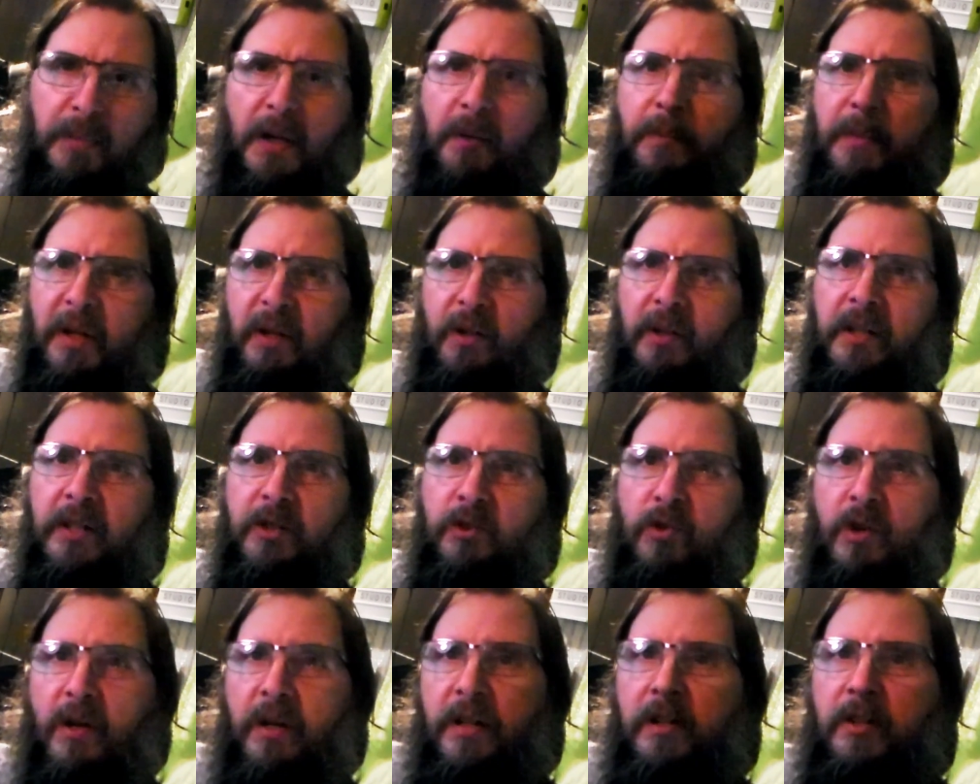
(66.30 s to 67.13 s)

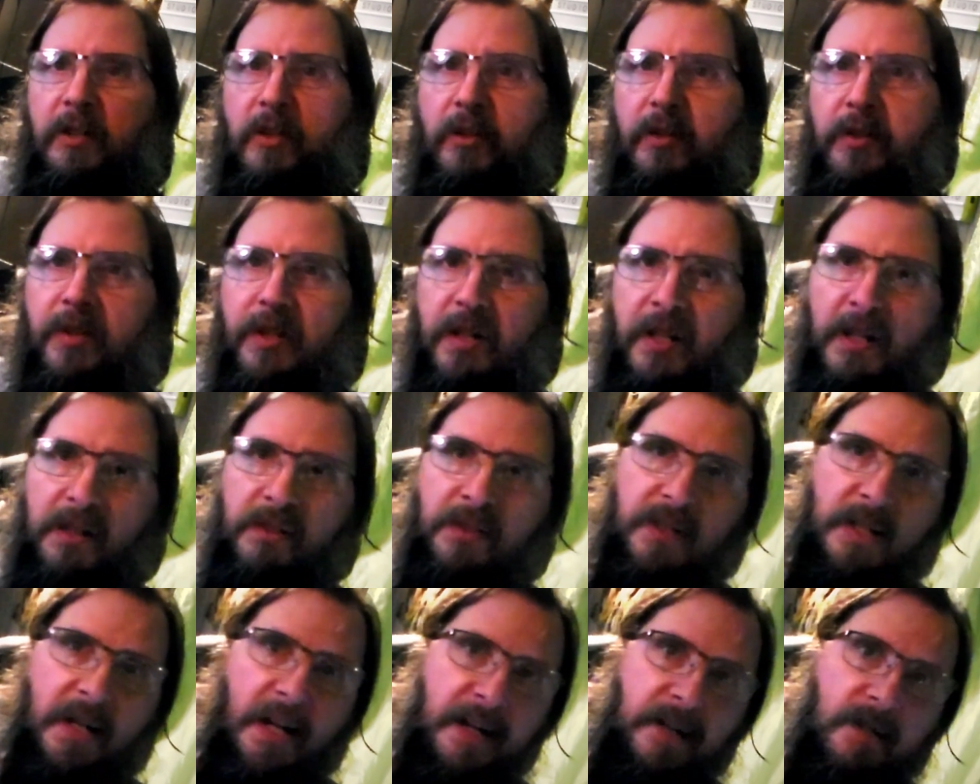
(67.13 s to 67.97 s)
Primarily trying to do
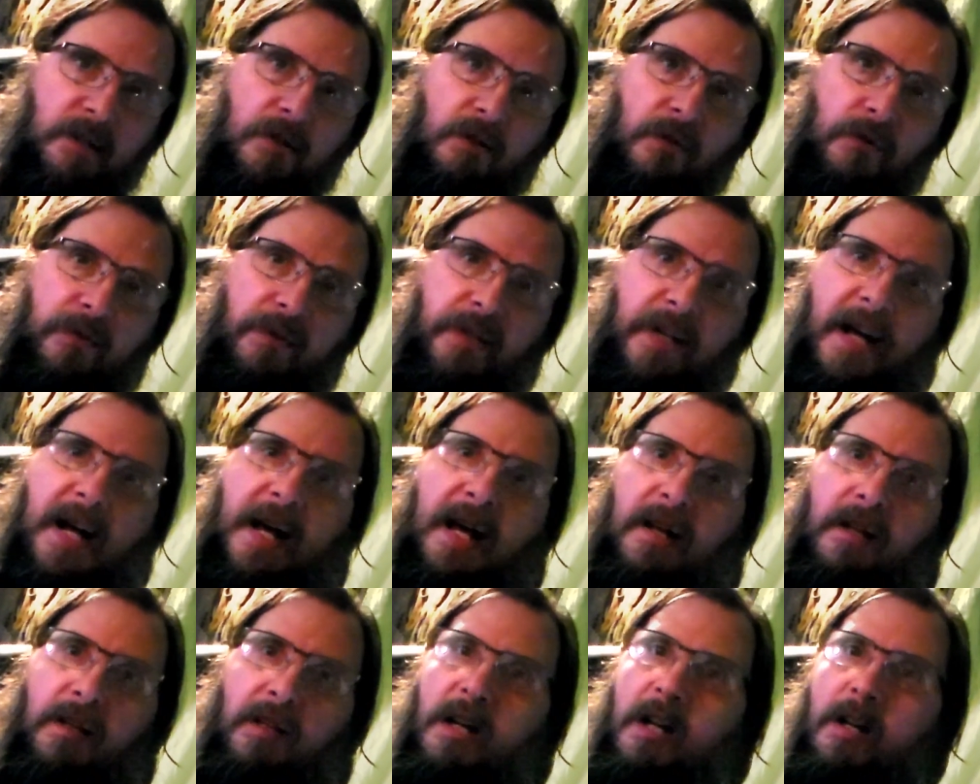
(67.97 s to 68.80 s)
things that I know
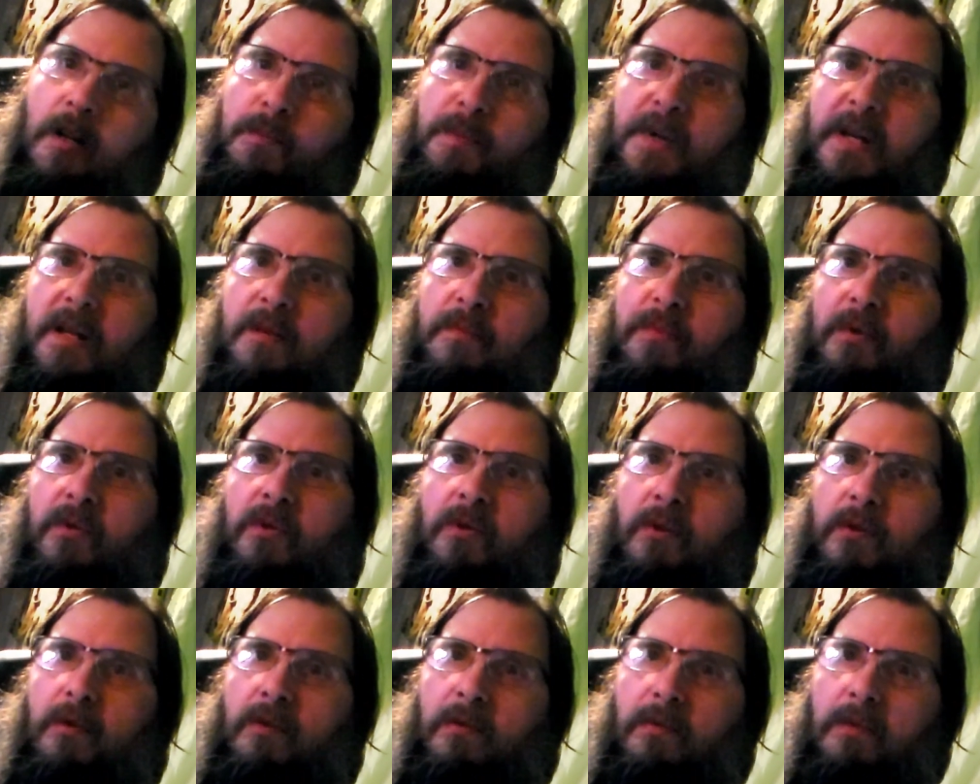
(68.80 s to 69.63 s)
that a lot of
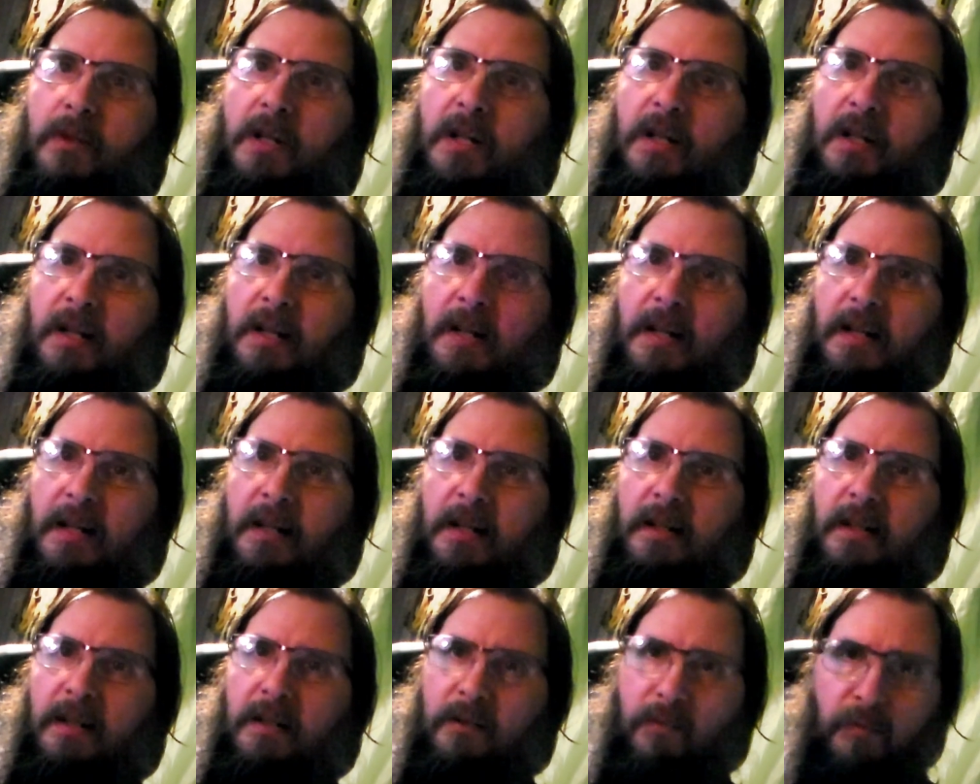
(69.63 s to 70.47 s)
people
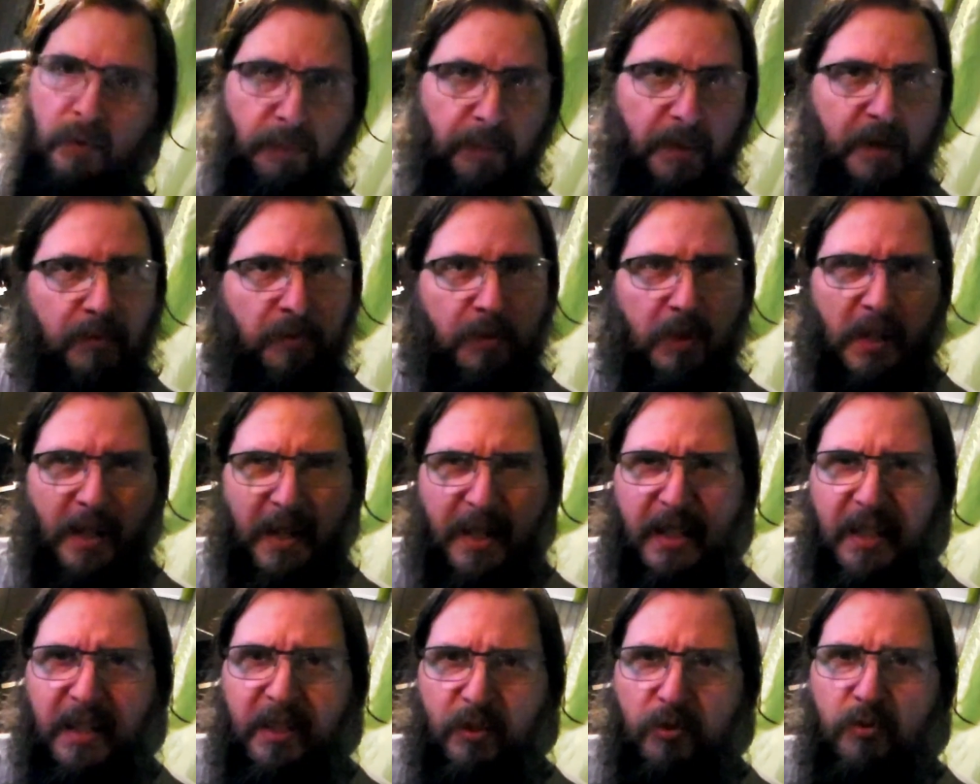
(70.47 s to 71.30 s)
would be
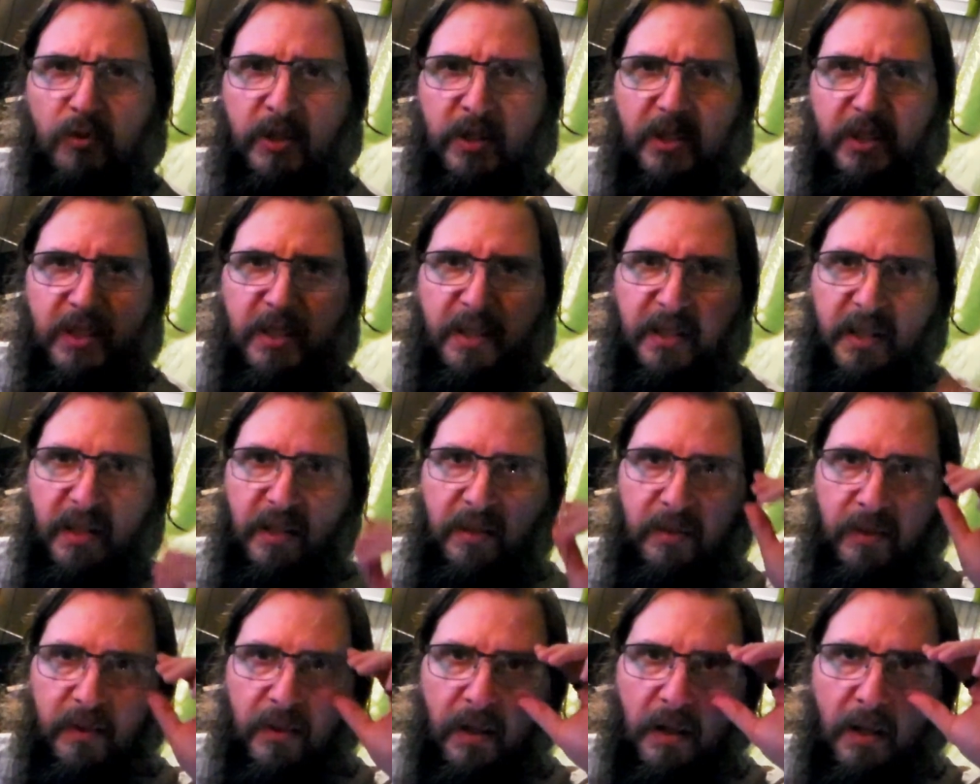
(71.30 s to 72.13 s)
kind of interested
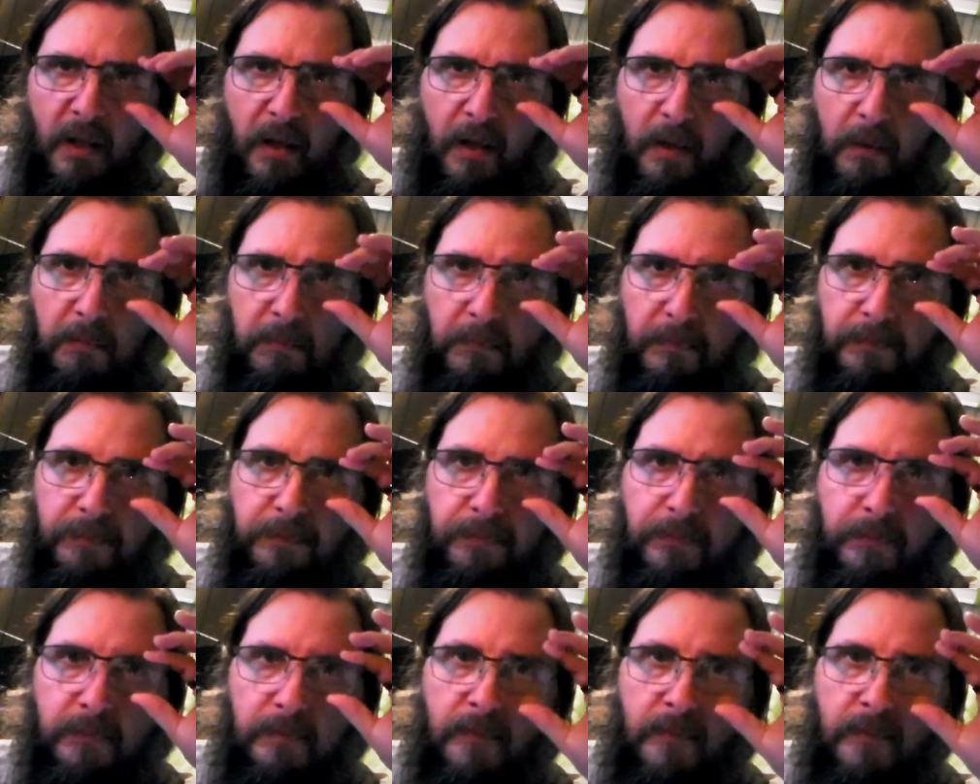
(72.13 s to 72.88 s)
in.